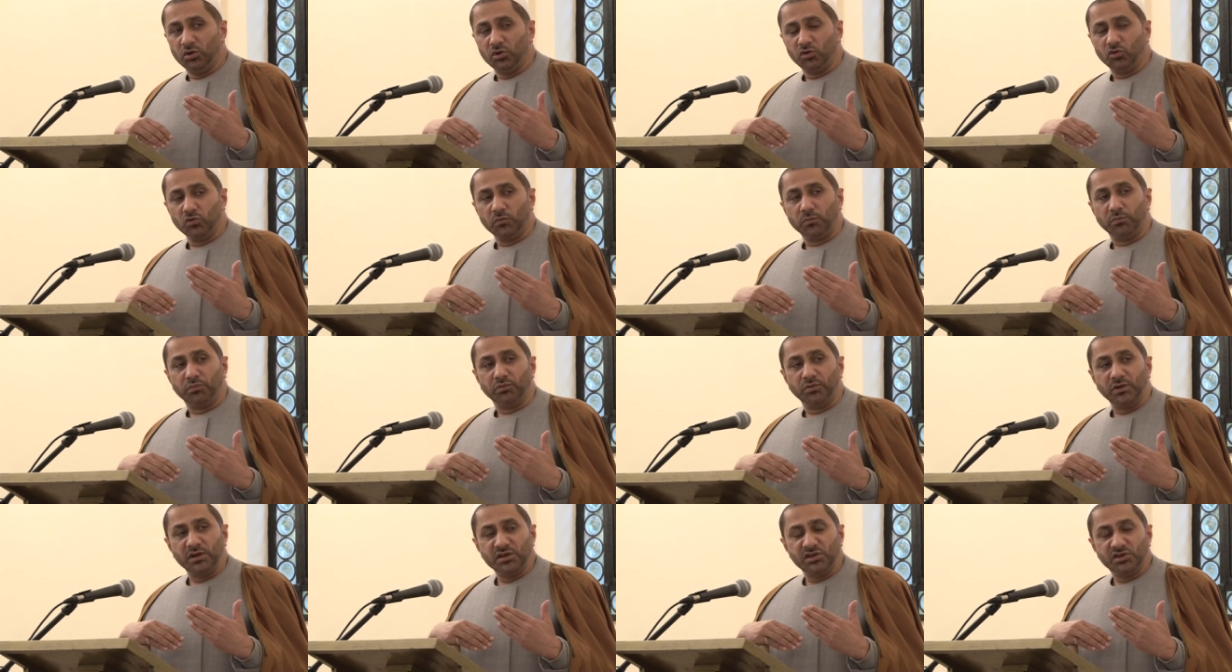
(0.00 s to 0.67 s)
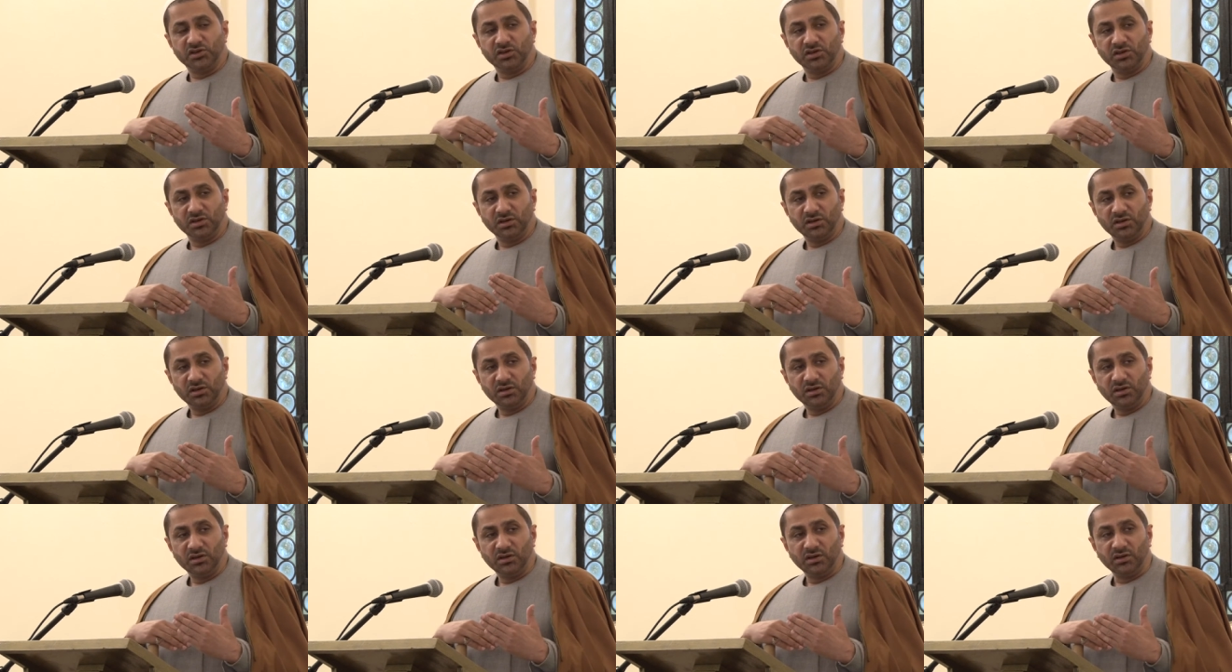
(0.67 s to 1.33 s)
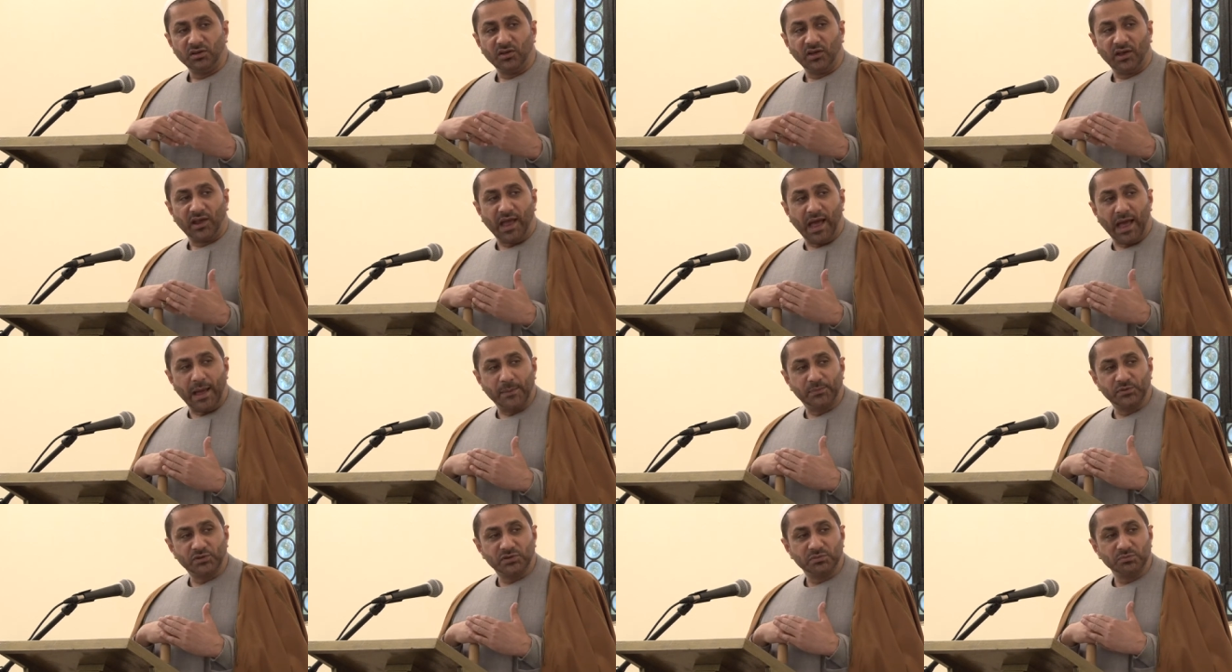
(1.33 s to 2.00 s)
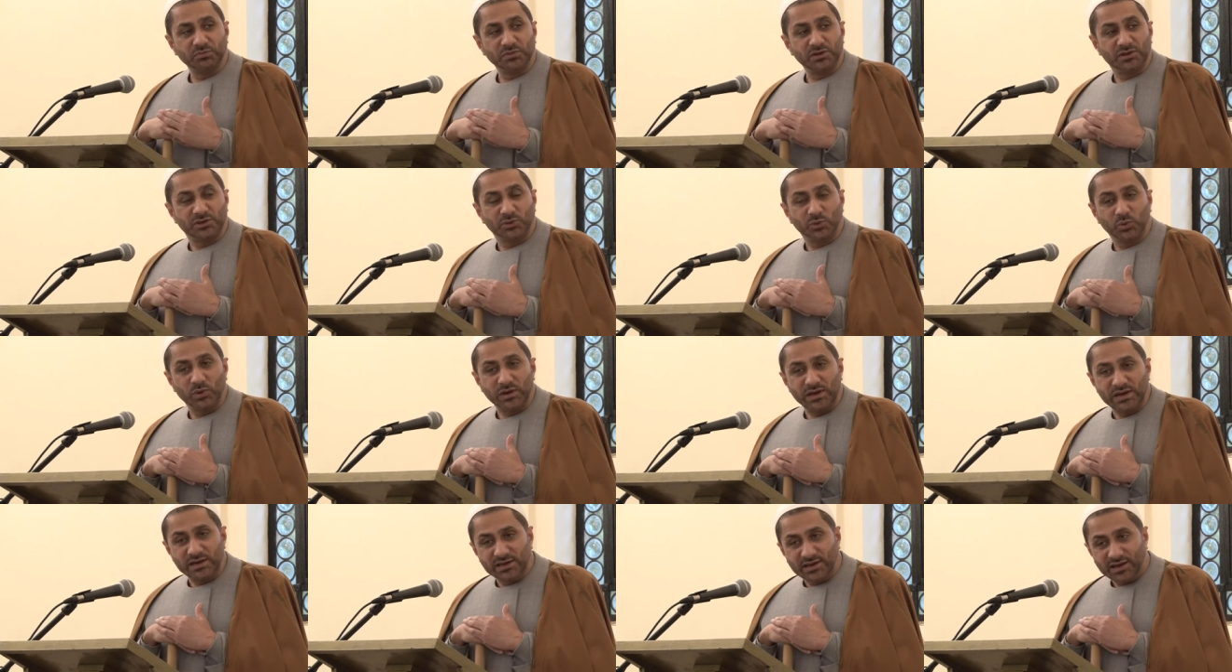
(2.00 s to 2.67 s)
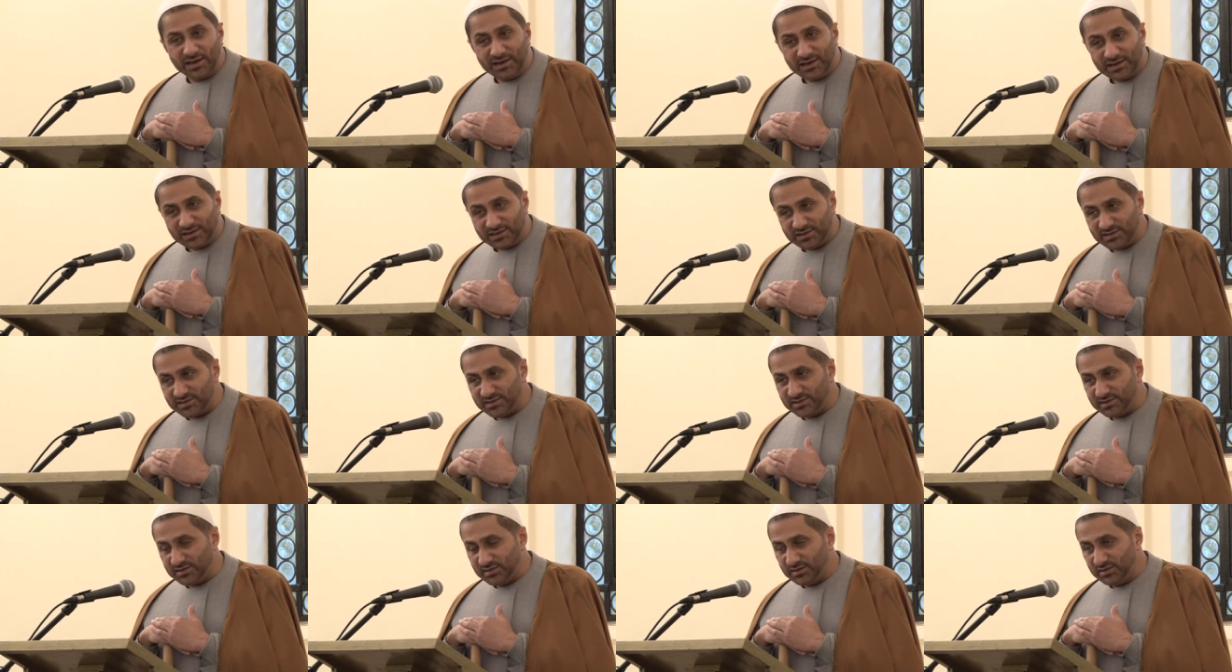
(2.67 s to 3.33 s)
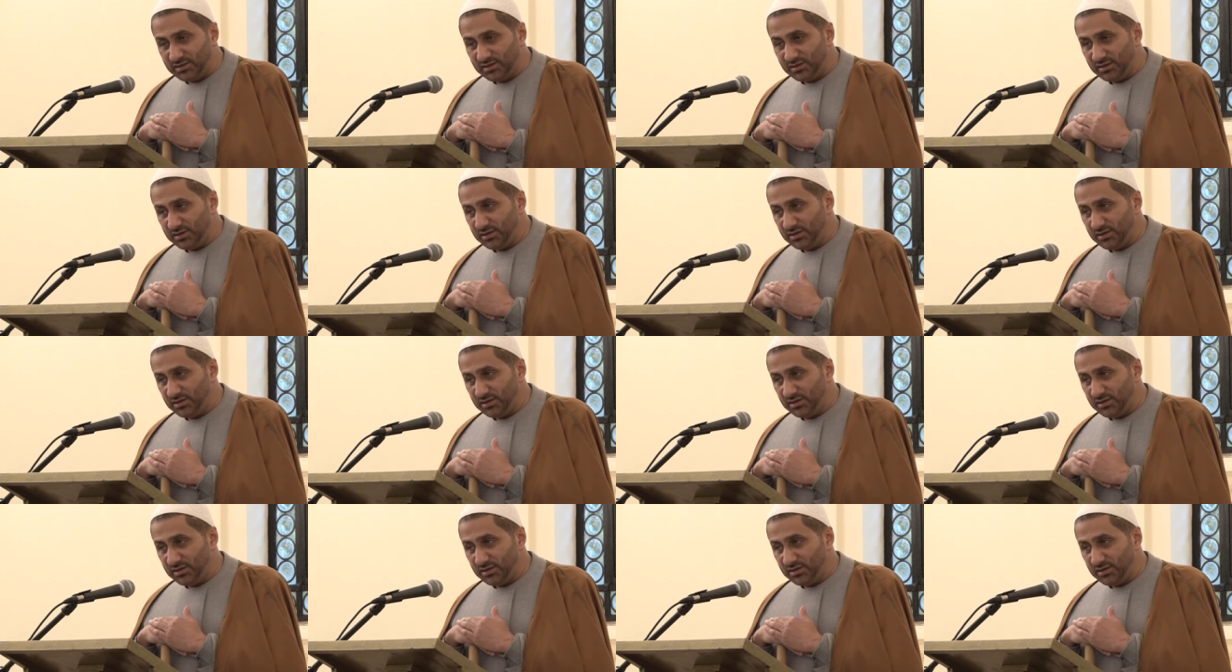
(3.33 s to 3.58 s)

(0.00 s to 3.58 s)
to bridge the gaps between us